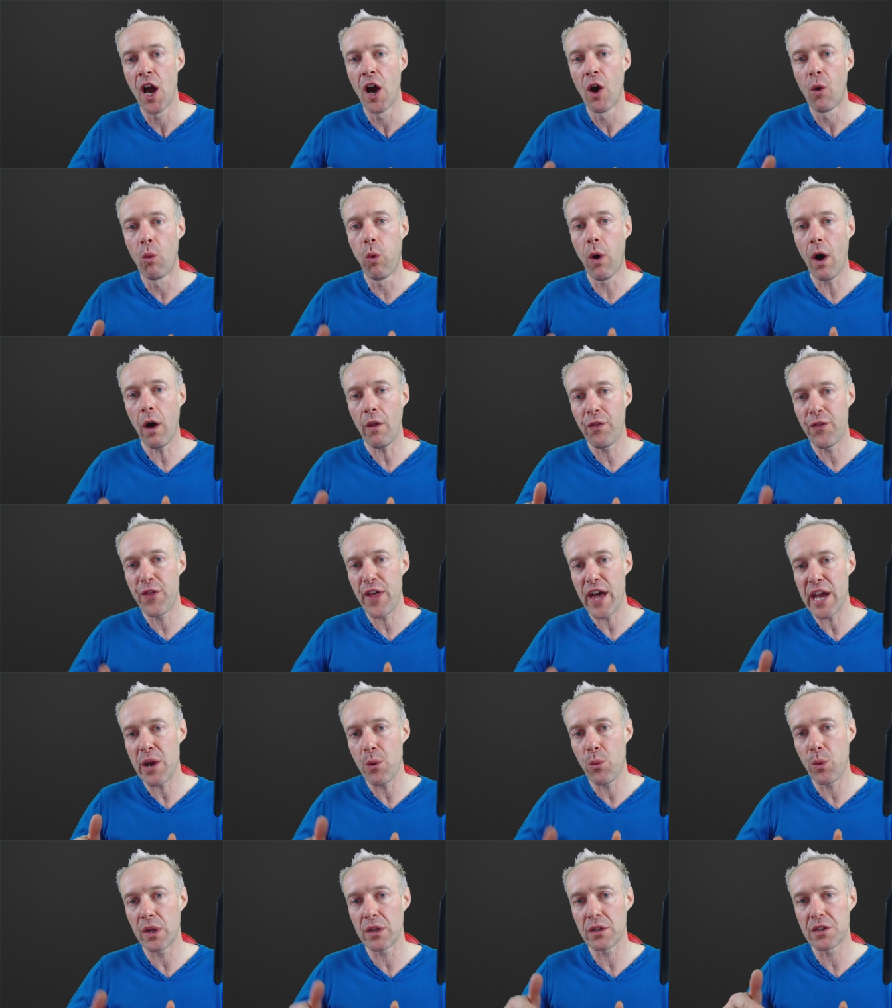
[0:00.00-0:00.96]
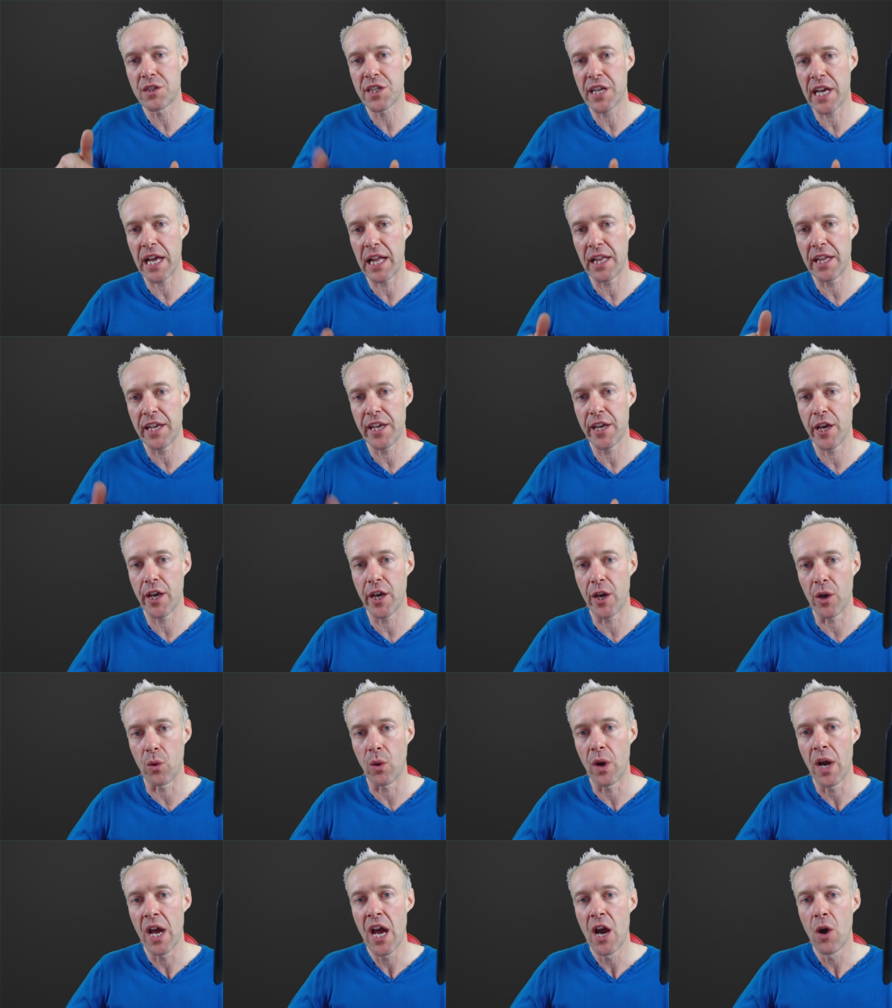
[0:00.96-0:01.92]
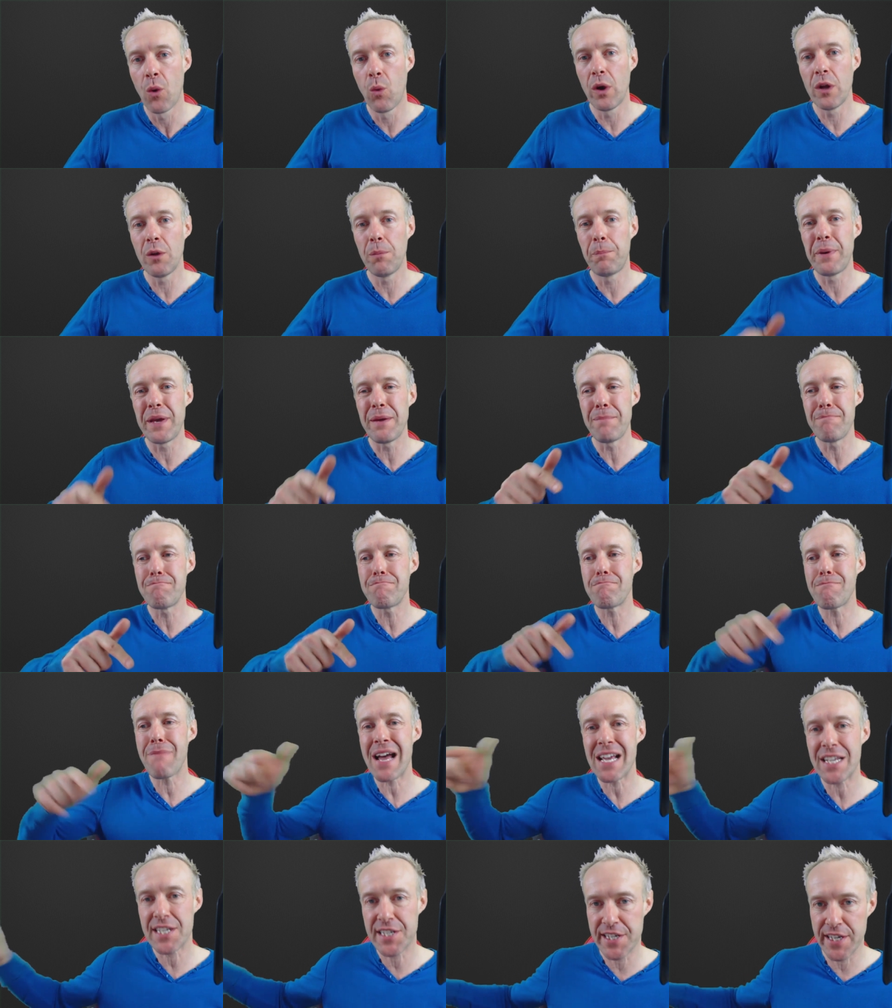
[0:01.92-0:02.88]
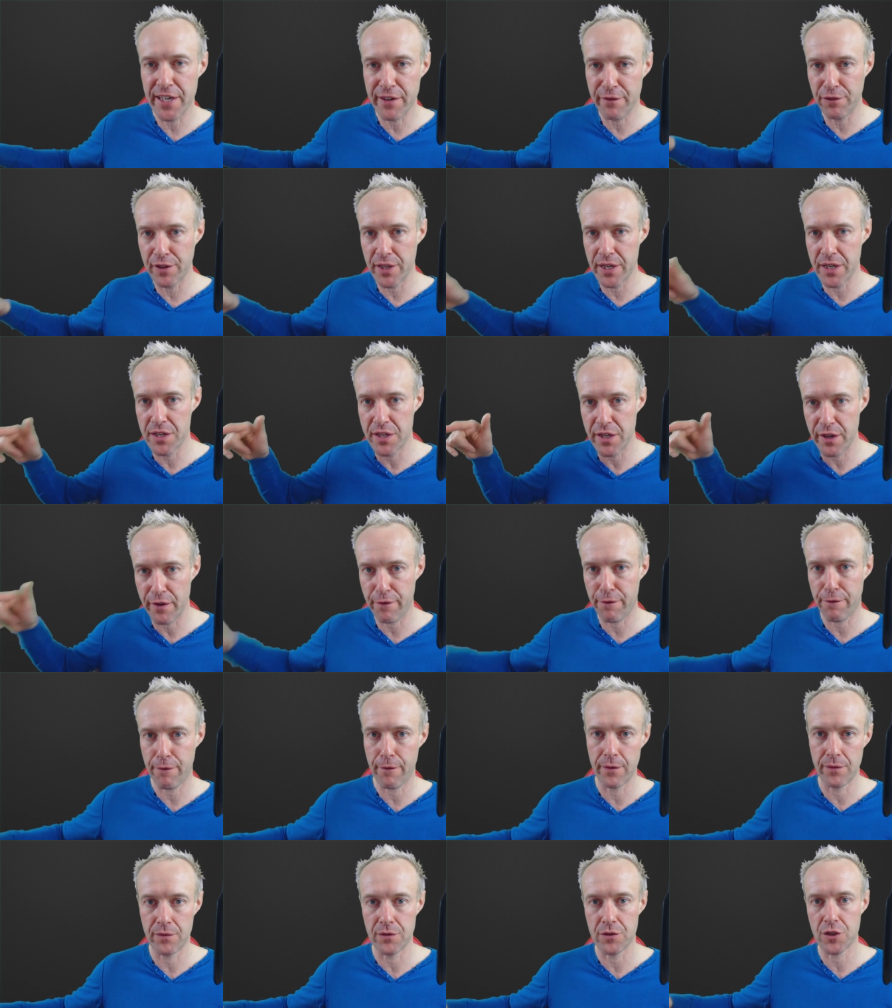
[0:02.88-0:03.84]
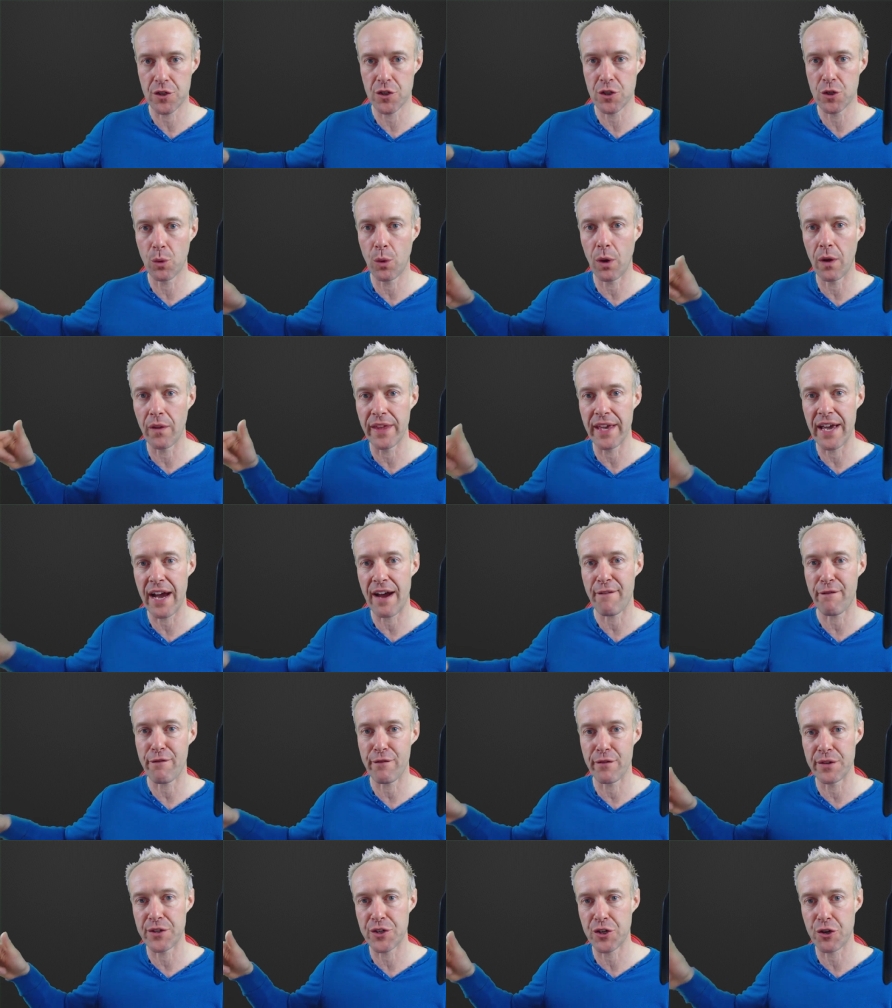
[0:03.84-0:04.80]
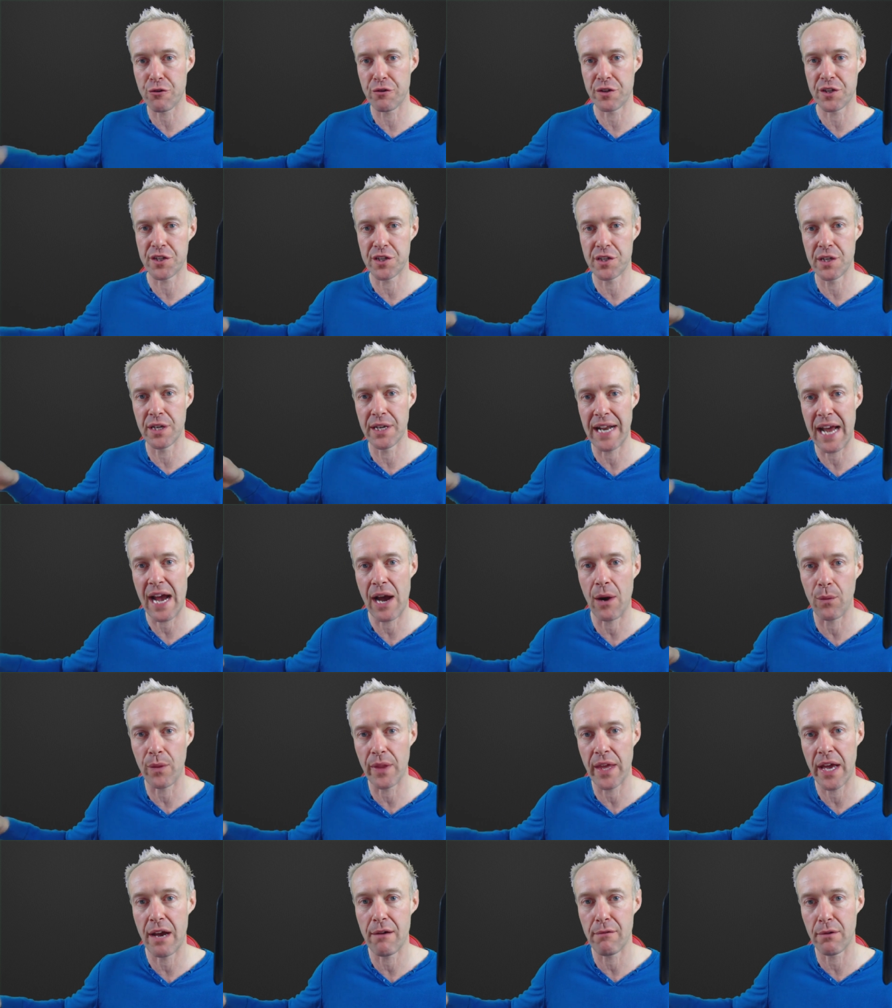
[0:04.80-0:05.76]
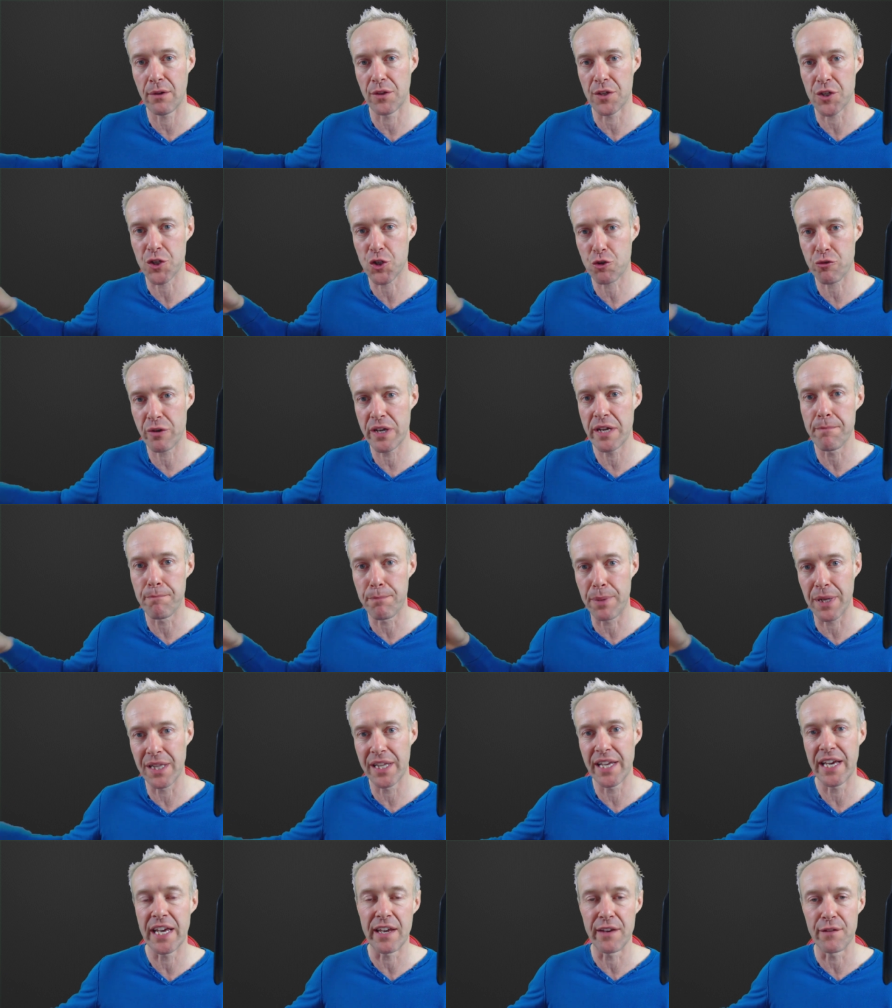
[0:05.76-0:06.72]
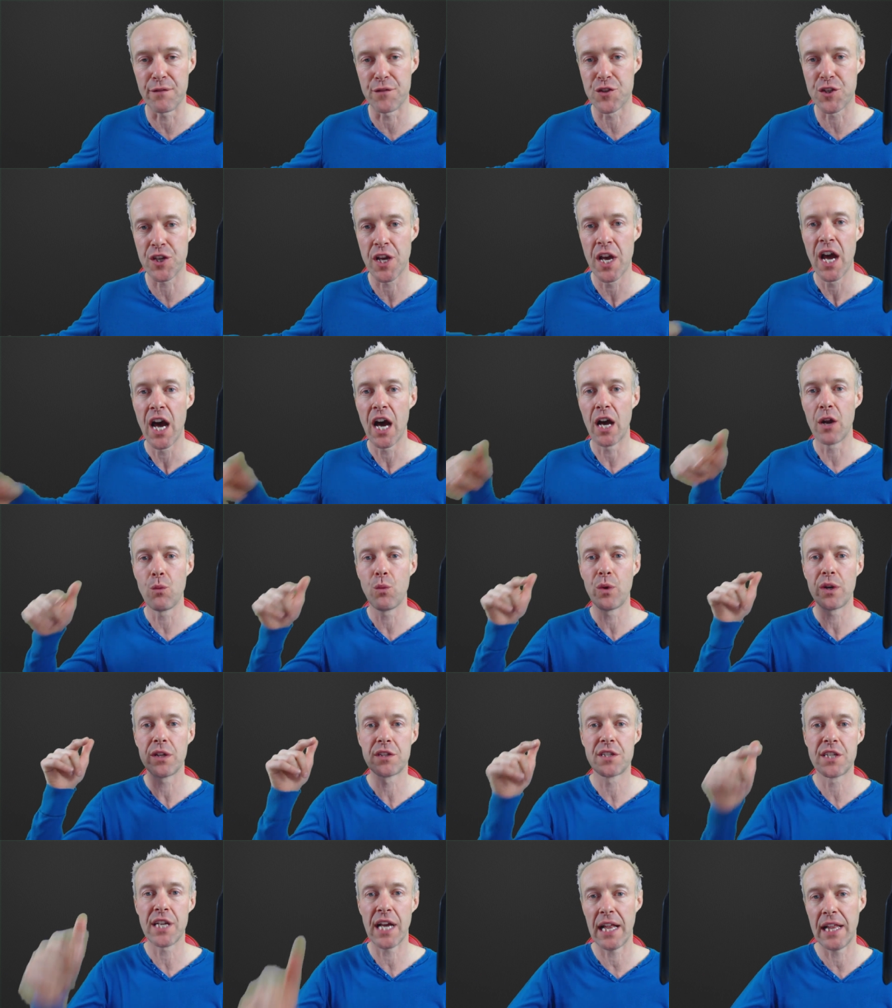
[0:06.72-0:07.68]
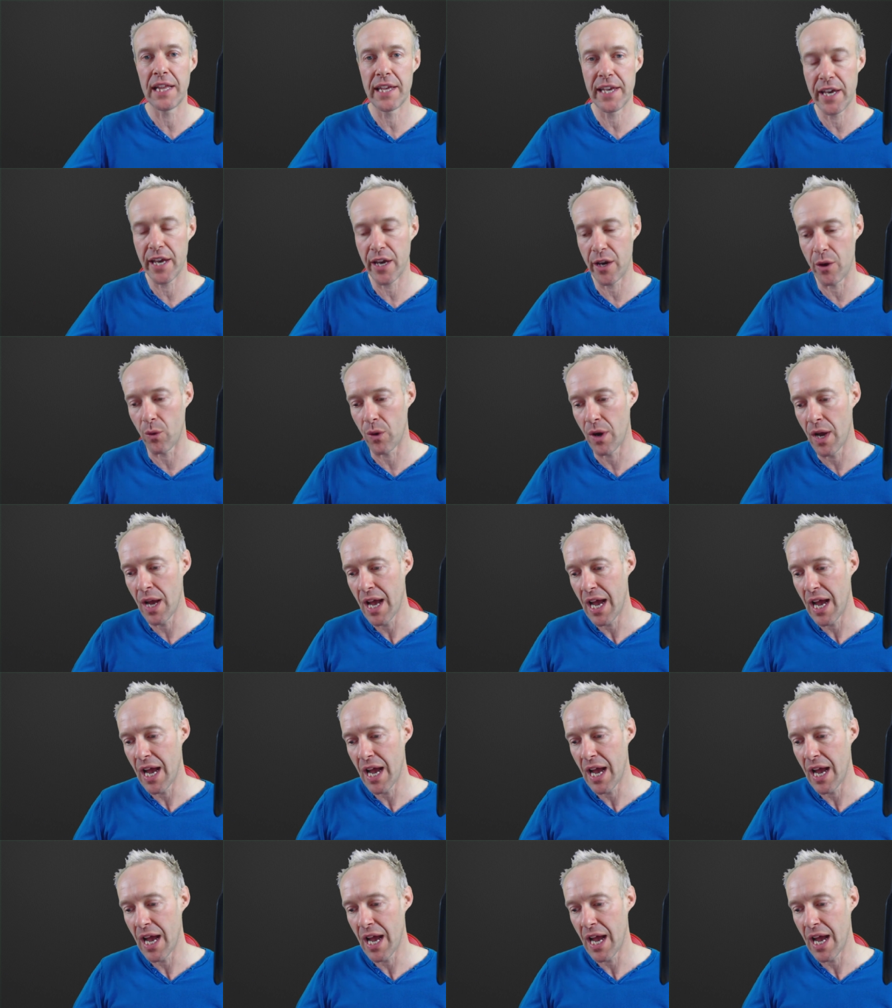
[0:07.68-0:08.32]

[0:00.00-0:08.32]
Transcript: what they will tell you will be massively different to what the average Christian out there on the street believes and will tell you